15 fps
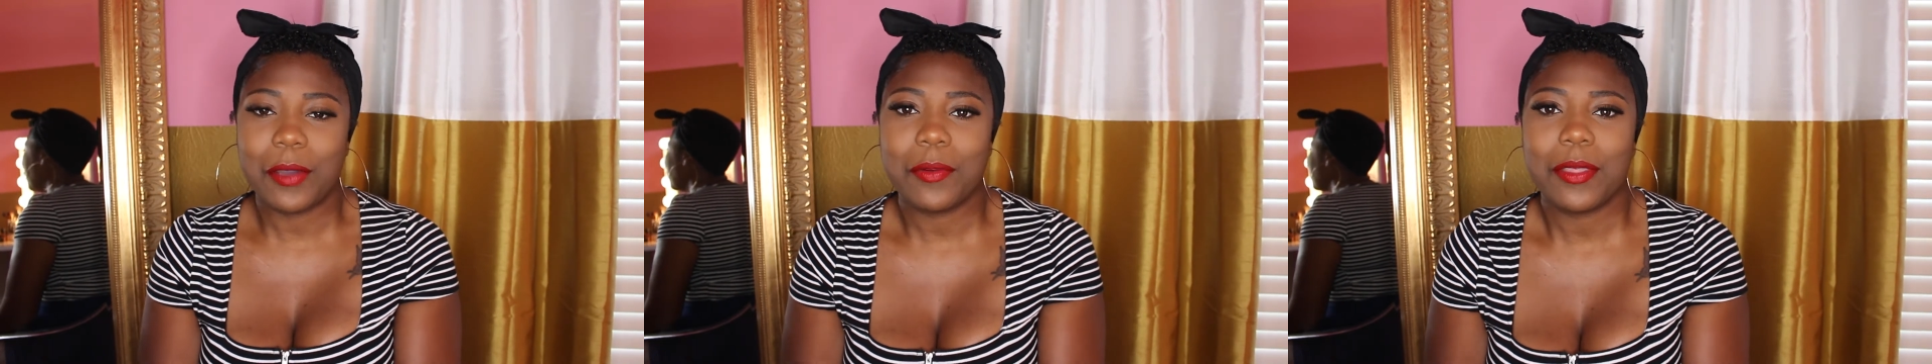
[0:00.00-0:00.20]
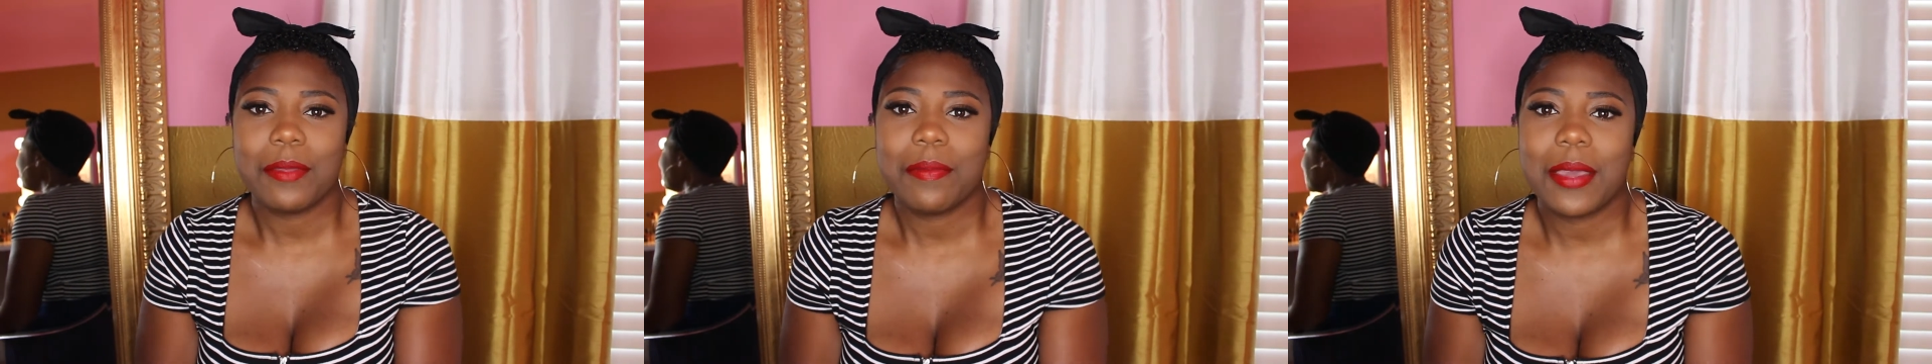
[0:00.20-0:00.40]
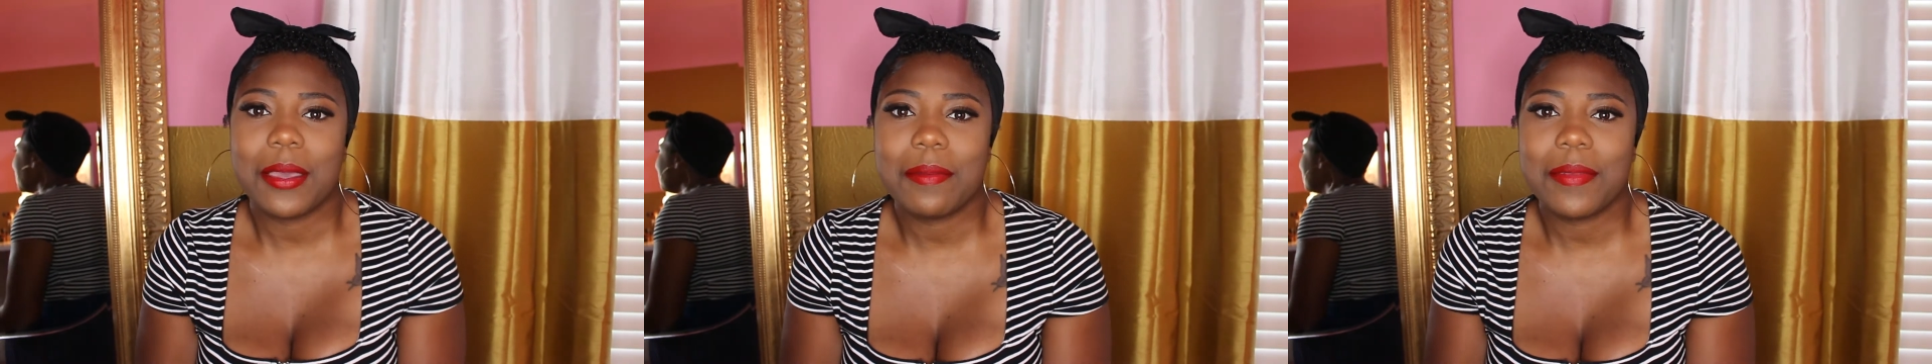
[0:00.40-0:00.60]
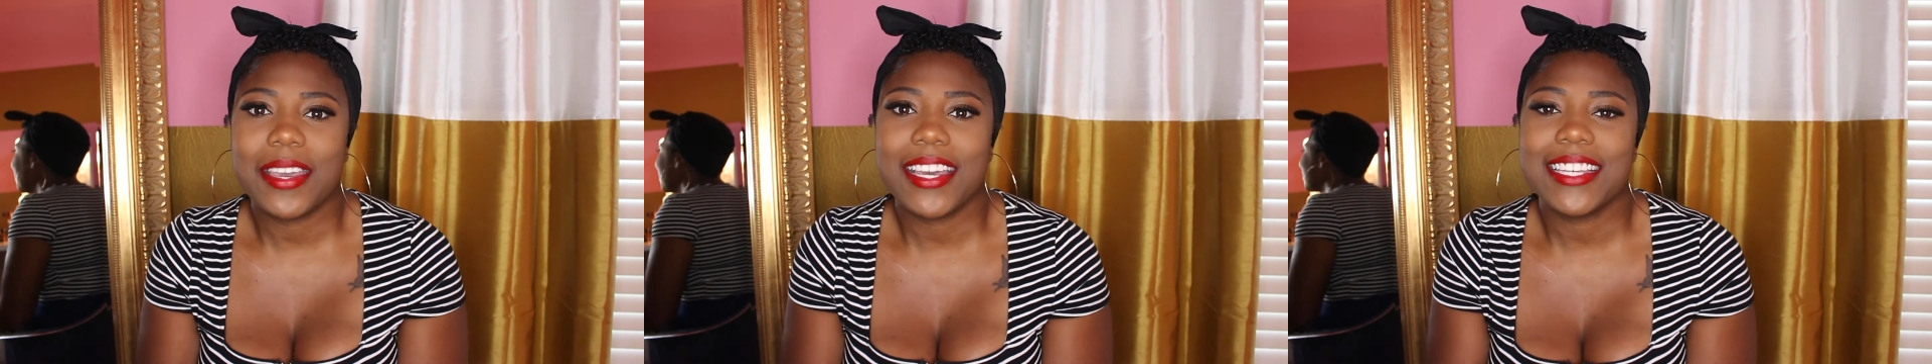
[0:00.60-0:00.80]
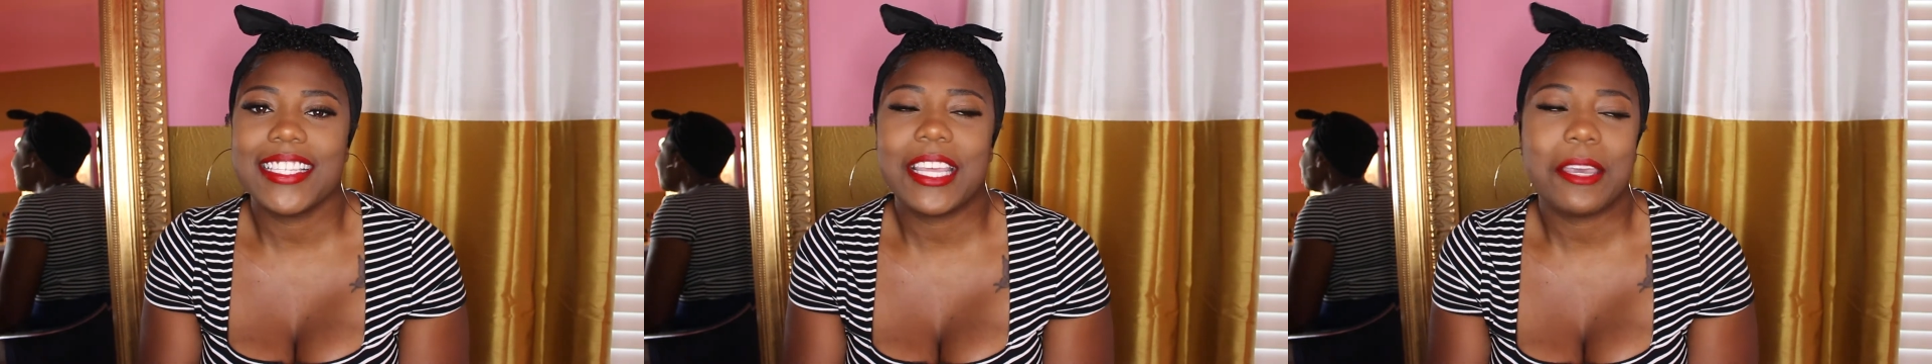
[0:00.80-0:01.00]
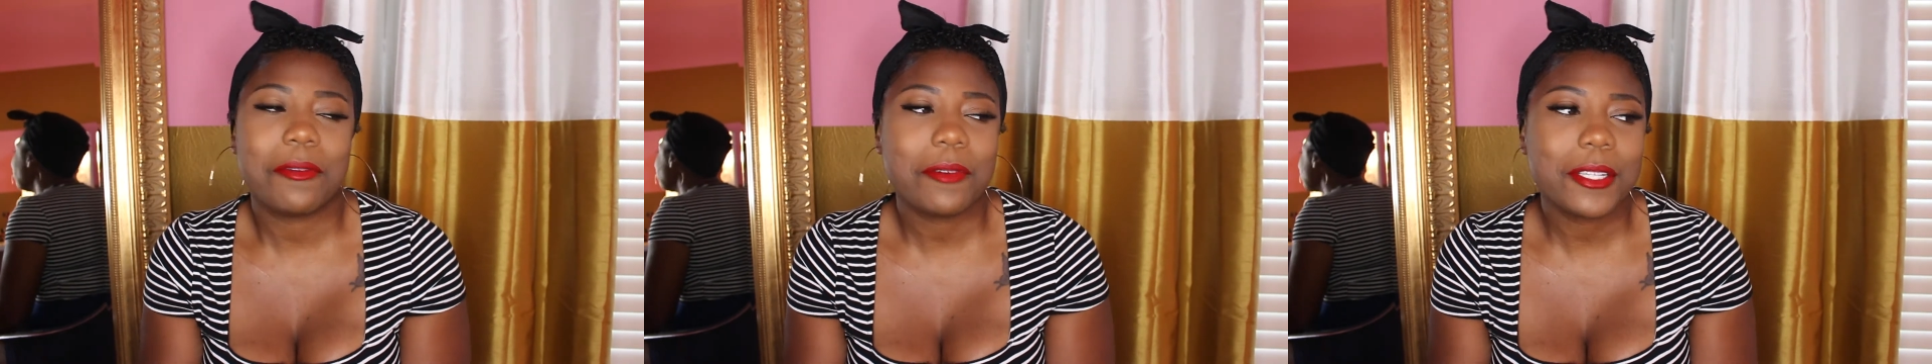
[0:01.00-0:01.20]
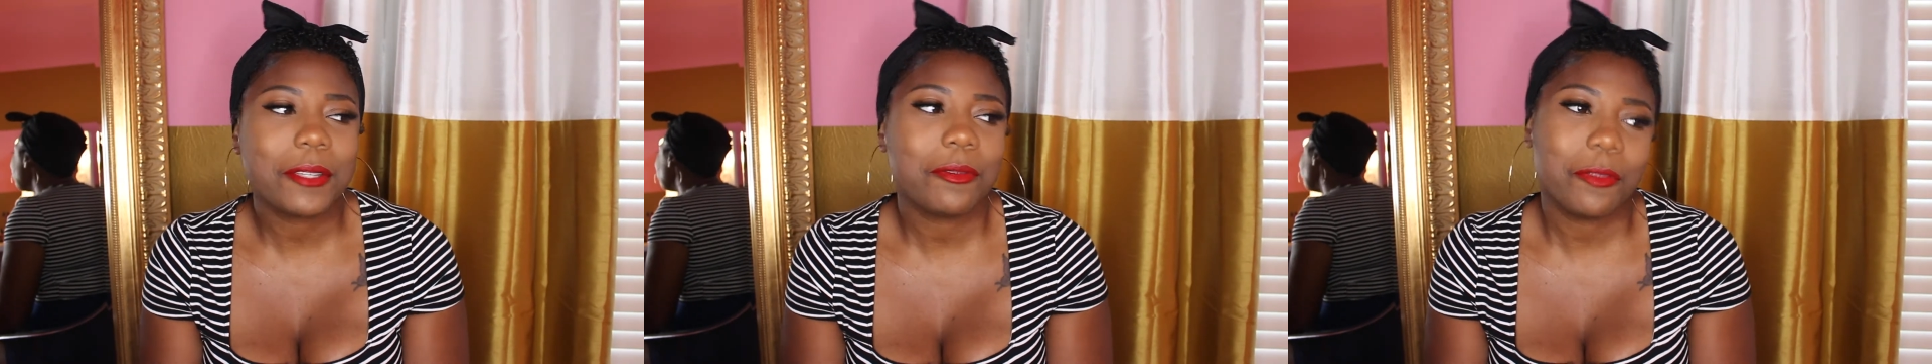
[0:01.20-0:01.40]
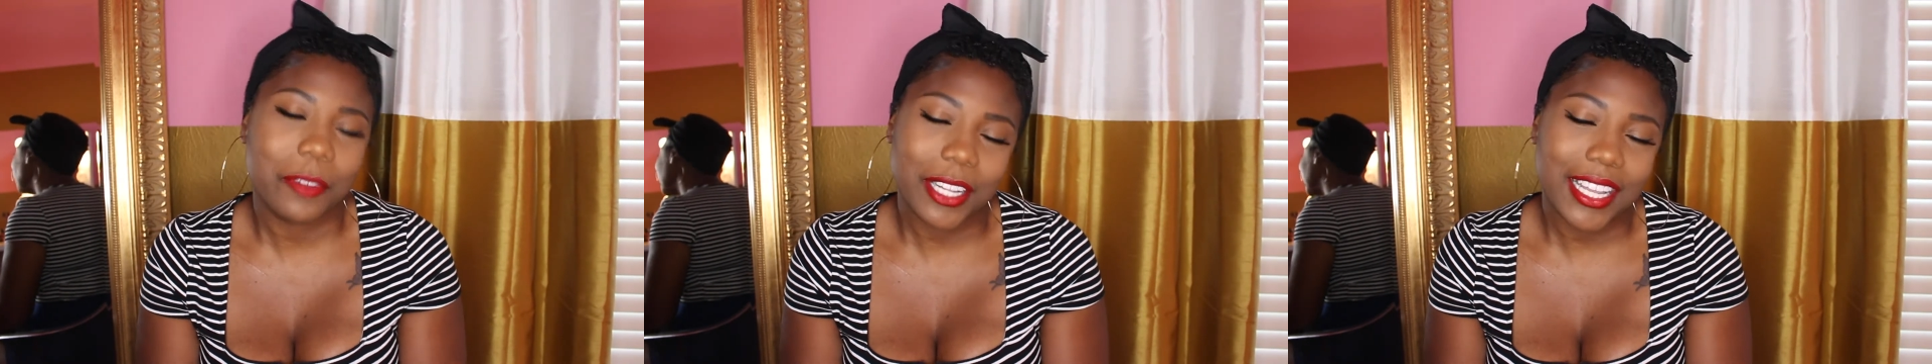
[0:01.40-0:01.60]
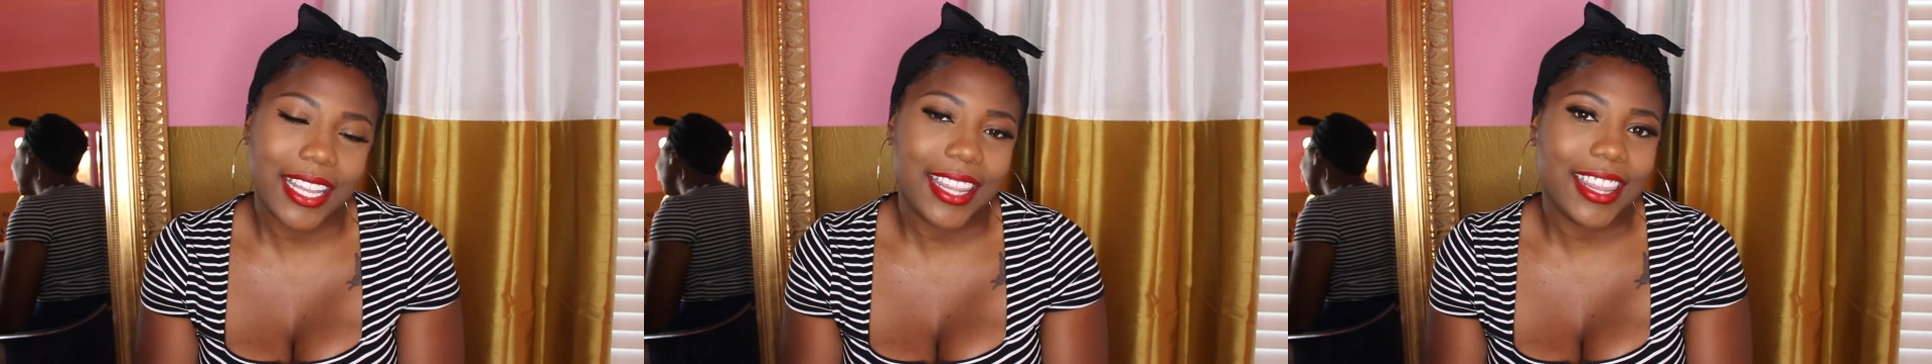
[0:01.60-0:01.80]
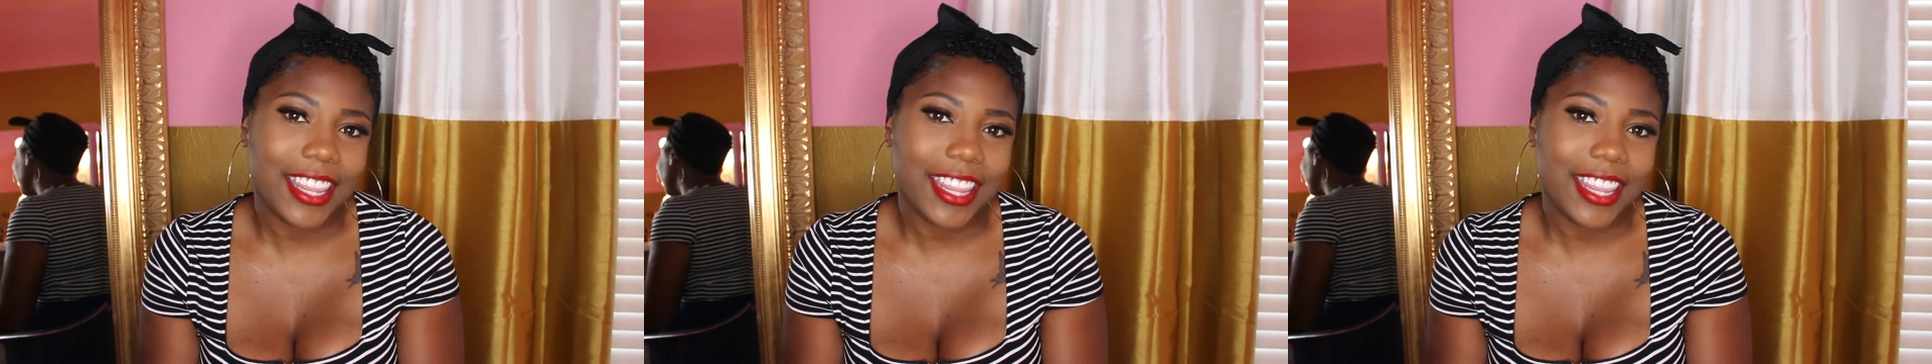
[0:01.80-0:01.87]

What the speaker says: with me because he was really